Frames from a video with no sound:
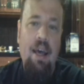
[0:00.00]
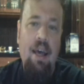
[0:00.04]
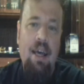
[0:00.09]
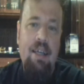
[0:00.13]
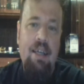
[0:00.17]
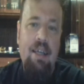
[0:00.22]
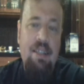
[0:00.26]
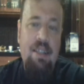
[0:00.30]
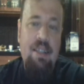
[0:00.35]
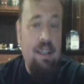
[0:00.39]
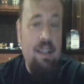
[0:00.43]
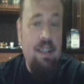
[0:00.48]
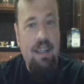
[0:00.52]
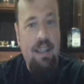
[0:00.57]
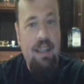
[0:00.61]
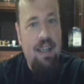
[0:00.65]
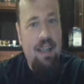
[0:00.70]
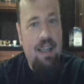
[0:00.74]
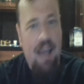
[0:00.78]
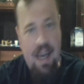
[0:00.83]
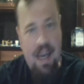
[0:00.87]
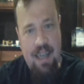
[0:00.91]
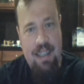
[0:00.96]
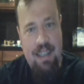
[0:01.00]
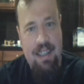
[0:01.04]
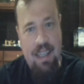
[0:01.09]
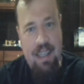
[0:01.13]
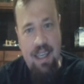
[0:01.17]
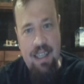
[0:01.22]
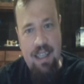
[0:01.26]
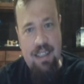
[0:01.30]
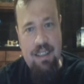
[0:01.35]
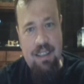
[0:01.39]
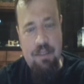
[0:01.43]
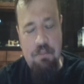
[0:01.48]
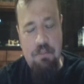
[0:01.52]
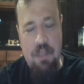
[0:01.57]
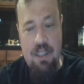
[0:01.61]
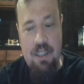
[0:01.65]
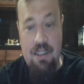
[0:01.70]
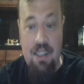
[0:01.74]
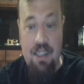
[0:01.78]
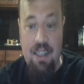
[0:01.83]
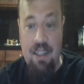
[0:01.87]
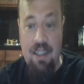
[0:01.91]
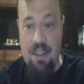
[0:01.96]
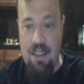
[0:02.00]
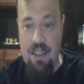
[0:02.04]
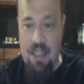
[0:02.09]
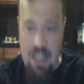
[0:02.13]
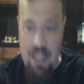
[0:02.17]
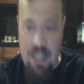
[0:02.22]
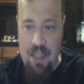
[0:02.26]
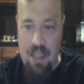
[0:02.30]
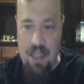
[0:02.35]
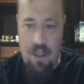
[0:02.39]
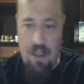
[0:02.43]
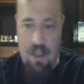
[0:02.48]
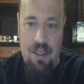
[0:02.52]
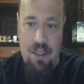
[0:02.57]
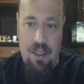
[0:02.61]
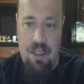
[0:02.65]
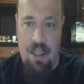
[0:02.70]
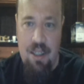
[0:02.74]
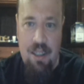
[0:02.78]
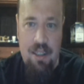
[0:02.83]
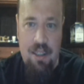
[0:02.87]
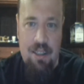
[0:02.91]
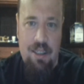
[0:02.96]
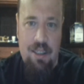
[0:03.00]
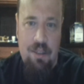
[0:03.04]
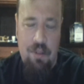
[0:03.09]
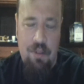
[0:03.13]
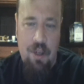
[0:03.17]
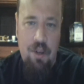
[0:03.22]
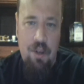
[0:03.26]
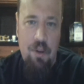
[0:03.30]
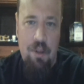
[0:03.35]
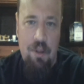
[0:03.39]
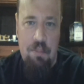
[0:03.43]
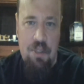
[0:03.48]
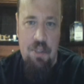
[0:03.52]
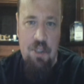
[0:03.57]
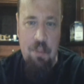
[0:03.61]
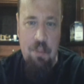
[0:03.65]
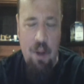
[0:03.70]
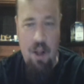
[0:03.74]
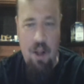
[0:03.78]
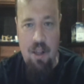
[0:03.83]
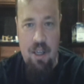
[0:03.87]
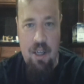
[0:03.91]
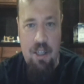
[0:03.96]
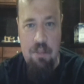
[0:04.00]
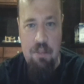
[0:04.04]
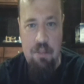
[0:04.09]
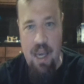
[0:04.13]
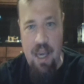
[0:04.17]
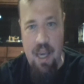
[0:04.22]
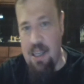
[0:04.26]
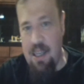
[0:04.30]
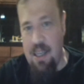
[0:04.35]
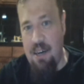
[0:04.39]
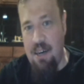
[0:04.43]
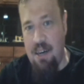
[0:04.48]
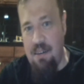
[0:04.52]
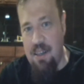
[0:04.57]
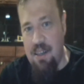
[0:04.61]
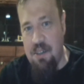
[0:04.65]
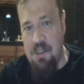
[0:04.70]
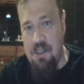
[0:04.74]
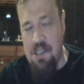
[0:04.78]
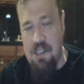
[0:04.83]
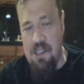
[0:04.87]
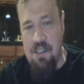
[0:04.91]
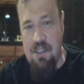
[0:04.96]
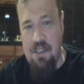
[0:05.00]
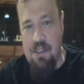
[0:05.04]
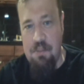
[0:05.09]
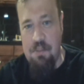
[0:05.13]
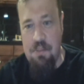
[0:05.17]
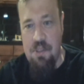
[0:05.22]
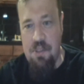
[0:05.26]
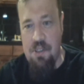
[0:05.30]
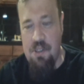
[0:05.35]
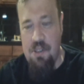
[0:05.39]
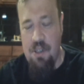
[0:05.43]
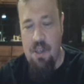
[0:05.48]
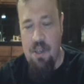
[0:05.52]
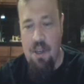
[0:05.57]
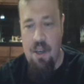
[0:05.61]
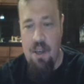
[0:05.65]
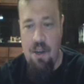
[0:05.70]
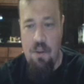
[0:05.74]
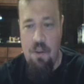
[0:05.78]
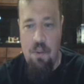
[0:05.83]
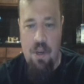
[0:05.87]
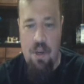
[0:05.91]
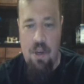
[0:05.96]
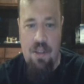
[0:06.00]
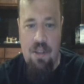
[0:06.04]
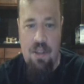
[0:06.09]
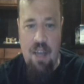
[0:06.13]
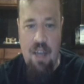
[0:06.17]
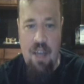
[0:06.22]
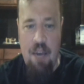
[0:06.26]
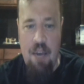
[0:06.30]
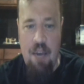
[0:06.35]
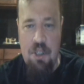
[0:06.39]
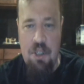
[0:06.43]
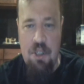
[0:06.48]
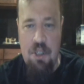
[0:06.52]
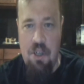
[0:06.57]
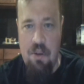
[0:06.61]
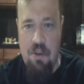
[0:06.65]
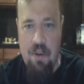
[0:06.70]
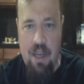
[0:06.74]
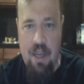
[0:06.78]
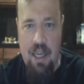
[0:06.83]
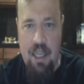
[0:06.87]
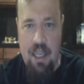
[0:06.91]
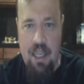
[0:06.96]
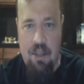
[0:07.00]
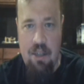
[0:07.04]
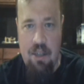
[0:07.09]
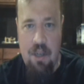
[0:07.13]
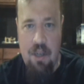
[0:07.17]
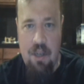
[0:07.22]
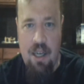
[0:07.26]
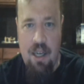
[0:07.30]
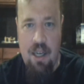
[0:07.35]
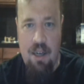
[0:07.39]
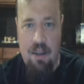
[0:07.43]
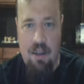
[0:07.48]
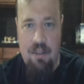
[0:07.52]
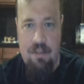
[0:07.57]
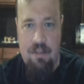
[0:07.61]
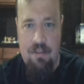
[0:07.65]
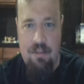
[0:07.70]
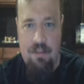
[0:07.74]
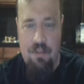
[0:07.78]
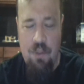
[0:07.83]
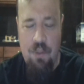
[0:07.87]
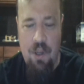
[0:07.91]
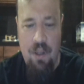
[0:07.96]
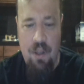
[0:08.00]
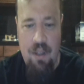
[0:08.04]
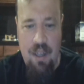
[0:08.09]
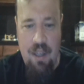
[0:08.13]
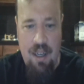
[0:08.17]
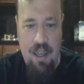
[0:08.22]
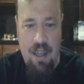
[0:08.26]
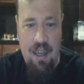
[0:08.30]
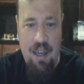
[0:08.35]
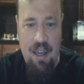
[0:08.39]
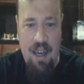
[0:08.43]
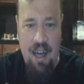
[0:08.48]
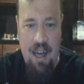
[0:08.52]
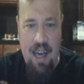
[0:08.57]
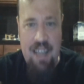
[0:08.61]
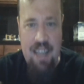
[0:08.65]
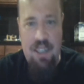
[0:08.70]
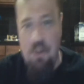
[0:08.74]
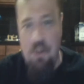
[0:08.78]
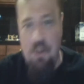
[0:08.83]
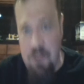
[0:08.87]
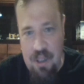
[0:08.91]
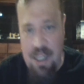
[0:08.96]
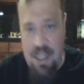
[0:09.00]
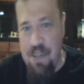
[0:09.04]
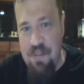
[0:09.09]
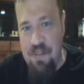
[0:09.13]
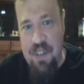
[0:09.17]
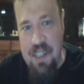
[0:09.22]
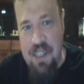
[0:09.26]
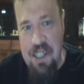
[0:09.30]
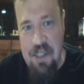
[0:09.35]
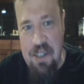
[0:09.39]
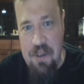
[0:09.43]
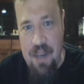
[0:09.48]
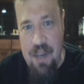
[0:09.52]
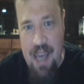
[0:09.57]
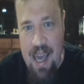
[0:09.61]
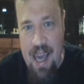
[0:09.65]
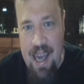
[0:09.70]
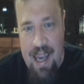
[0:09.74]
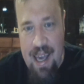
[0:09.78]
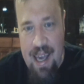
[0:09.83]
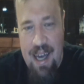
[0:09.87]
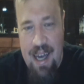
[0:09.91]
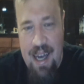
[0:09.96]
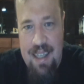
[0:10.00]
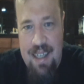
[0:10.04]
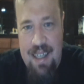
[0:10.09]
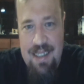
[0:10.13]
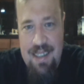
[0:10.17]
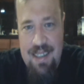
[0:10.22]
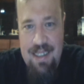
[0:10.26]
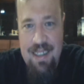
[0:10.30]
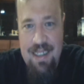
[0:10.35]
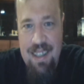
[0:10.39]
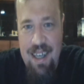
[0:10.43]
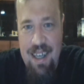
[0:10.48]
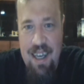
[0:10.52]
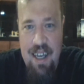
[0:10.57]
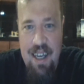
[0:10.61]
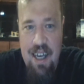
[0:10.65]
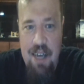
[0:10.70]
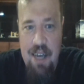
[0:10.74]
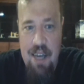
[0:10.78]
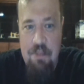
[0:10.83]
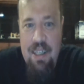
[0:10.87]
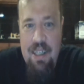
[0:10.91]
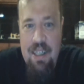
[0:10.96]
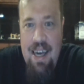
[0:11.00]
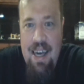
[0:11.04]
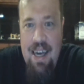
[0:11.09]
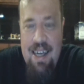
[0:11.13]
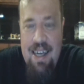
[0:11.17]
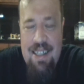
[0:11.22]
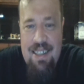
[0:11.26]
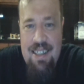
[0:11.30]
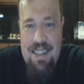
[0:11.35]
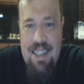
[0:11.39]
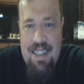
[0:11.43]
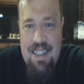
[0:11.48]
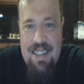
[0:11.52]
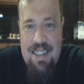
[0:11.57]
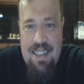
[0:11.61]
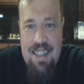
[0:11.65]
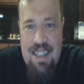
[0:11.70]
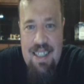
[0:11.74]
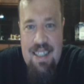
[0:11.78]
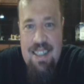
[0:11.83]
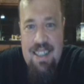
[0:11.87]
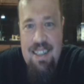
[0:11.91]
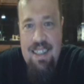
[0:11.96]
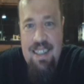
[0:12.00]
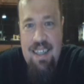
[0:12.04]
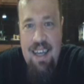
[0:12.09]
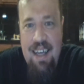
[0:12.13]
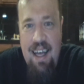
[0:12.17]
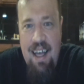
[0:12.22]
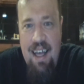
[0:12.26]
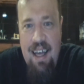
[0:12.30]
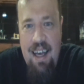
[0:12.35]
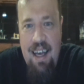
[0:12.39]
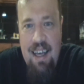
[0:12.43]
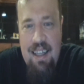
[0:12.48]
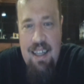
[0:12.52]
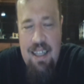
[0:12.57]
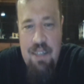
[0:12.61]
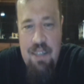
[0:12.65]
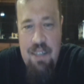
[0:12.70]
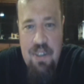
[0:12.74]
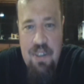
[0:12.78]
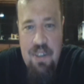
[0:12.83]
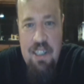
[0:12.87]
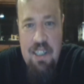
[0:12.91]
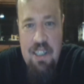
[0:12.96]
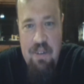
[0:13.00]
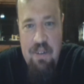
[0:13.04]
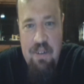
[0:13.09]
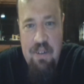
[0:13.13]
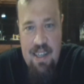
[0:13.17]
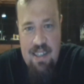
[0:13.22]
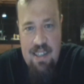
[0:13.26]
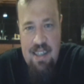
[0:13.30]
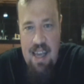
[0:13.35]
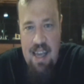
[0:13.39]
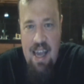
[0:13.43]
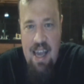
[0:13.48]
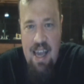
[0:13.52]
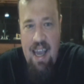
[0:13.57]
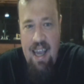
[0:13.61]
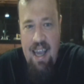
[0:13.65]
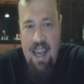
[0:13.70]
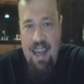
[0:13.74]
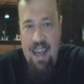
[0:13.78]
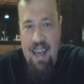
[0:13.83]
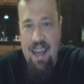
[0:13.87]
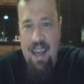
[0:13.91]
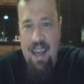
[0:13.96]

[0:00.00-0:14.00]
as in the United Kingdom, it's illegal to equip small unmanned aerial systems with amateur radio gear. Well, I don't live in the UK, guys. I'm a United States citizen. I live in the USA.